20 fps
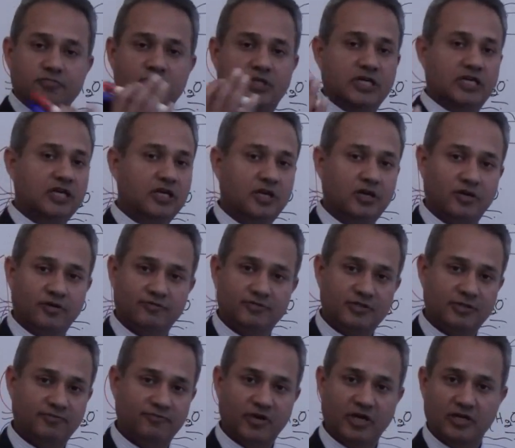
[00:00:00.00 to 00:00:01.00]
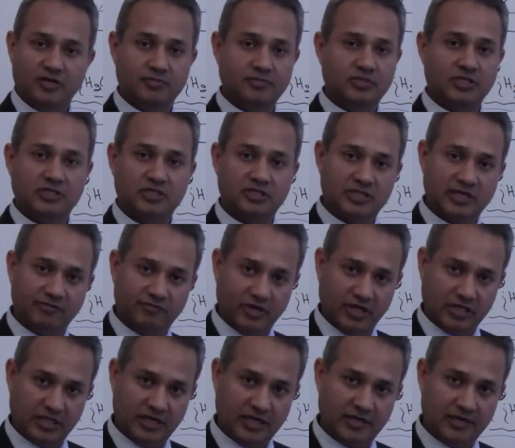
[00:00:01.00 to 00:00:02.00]
taking care of some venoms and stuff
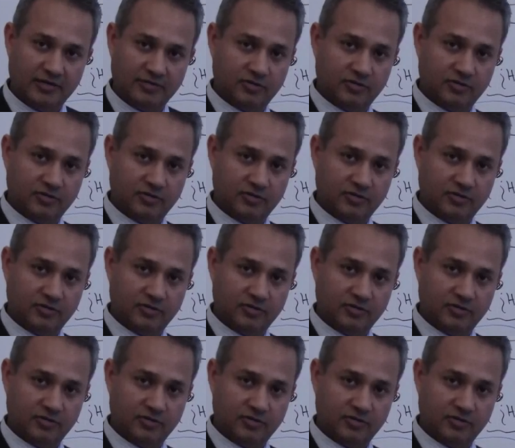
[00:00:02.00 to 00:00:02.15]
like that.